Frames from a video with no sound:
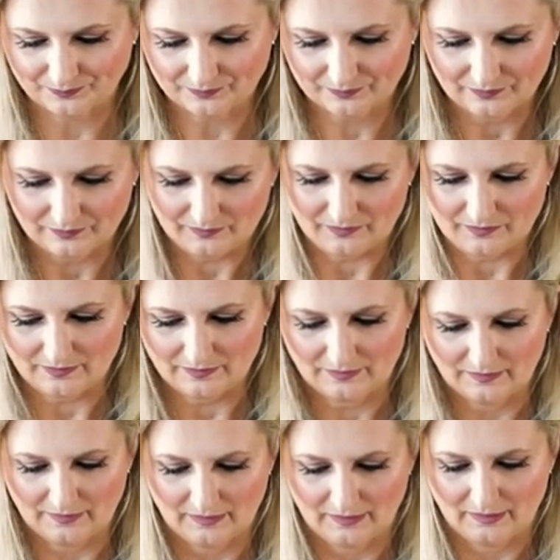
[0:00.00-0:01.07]

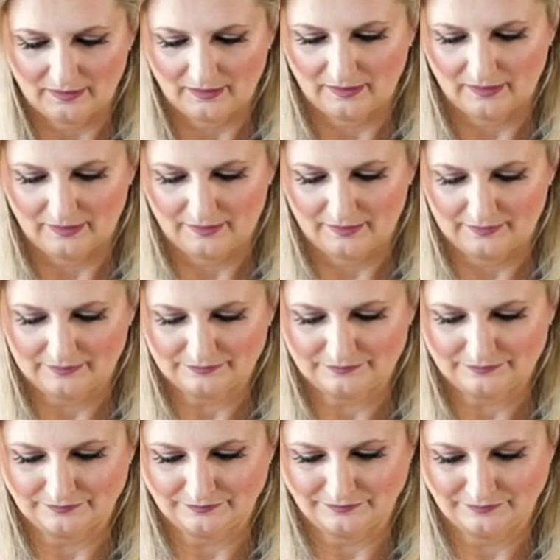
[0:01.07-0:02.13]

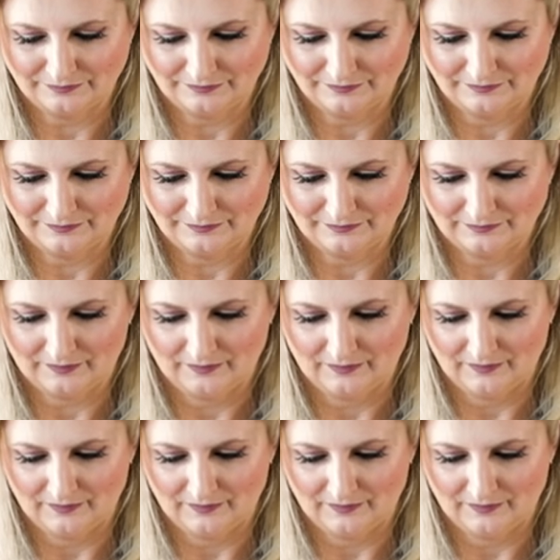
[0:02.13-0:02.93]
Nobody speaks.